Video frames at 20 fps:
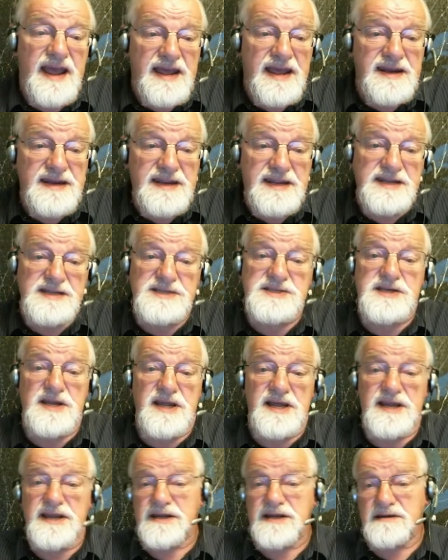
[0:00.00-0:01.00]
and he's
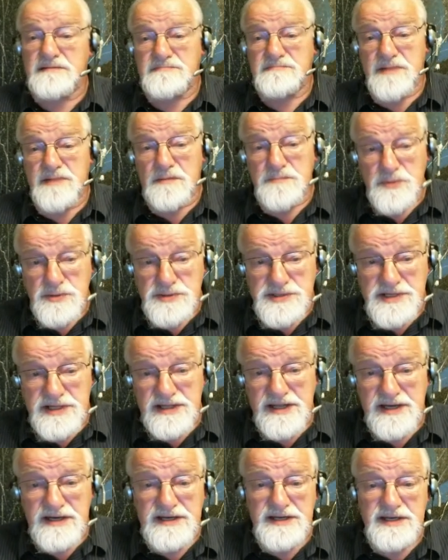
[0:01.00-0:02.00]
like a
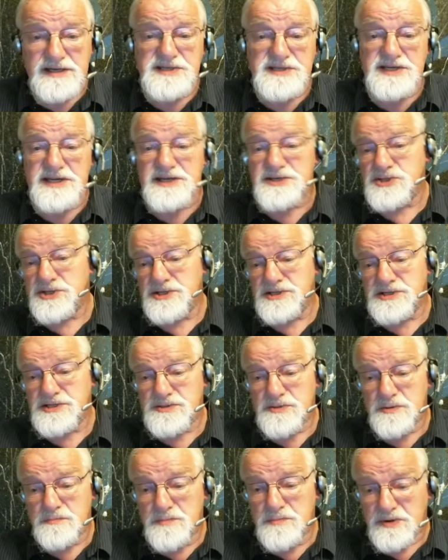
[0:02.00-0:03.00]
person that digs
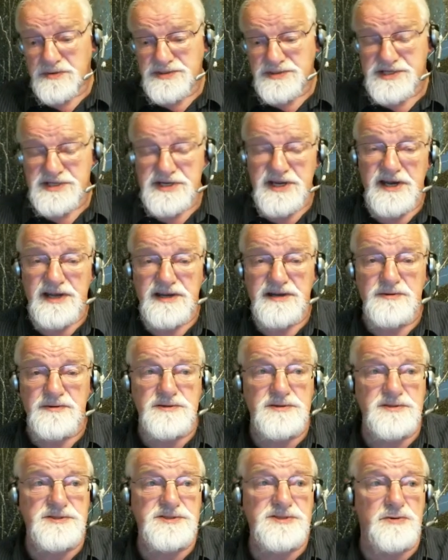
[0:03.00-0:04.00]
ditches or builds
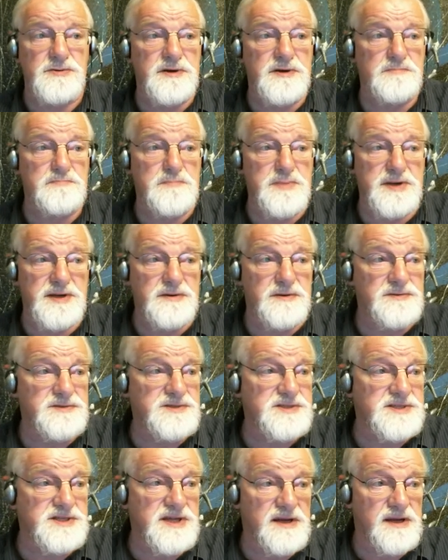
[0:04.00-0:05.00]
tunnels or
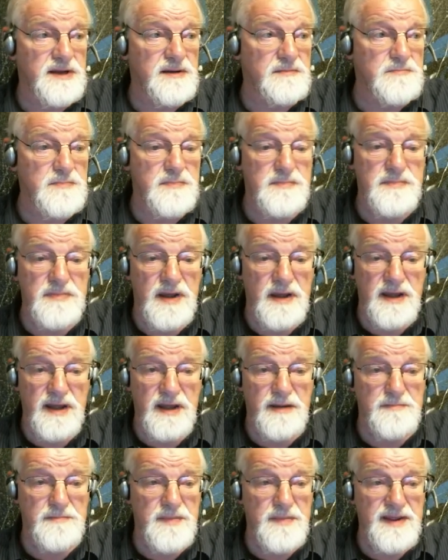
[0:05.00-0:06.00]
builds um,
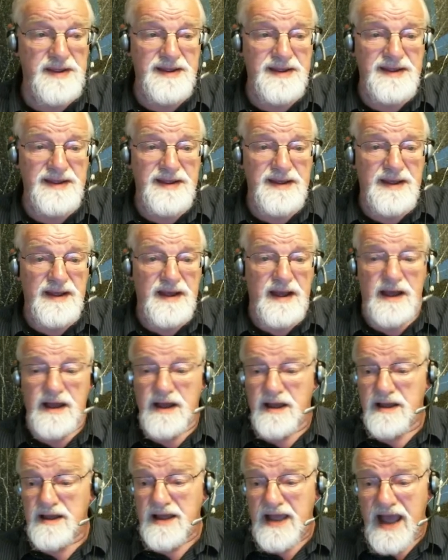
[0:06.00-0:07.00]
um,
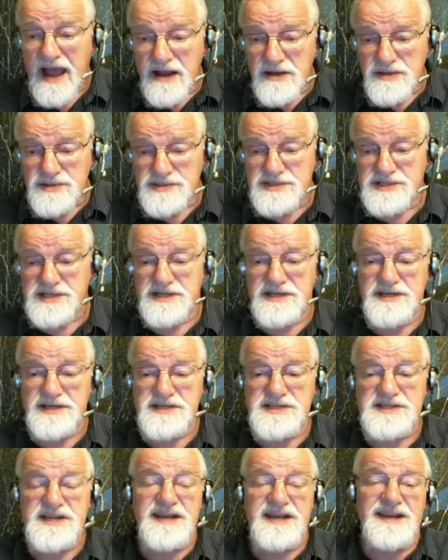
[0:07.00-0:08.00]
uh,
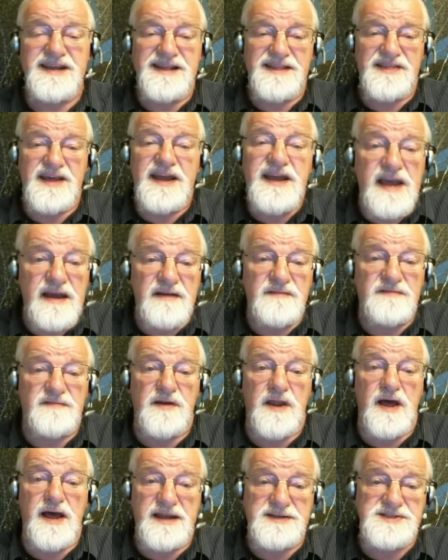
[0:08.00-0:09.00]
houses, they have
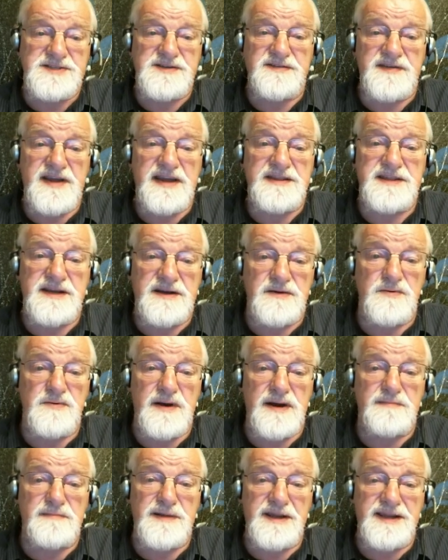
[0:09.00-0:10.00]
lots of ethical
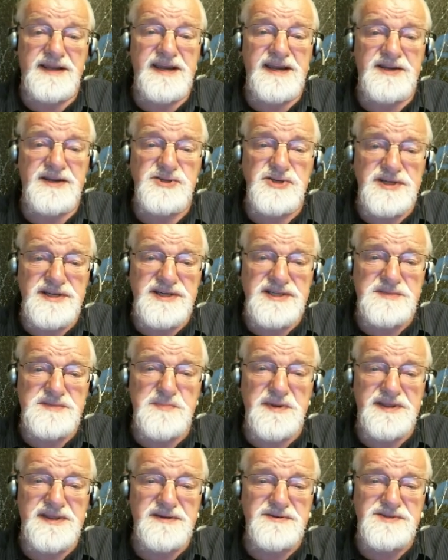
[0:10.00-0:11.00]
obligations,
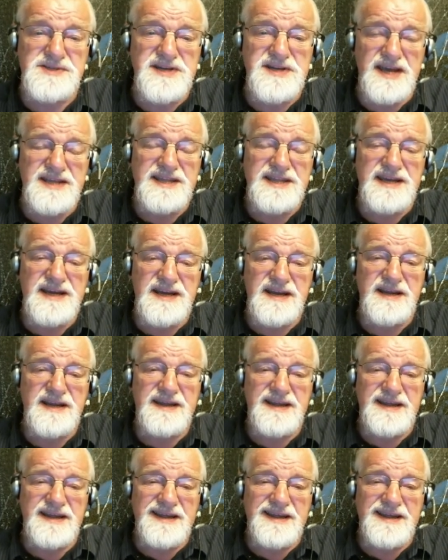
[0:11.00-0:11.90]
but there's nothing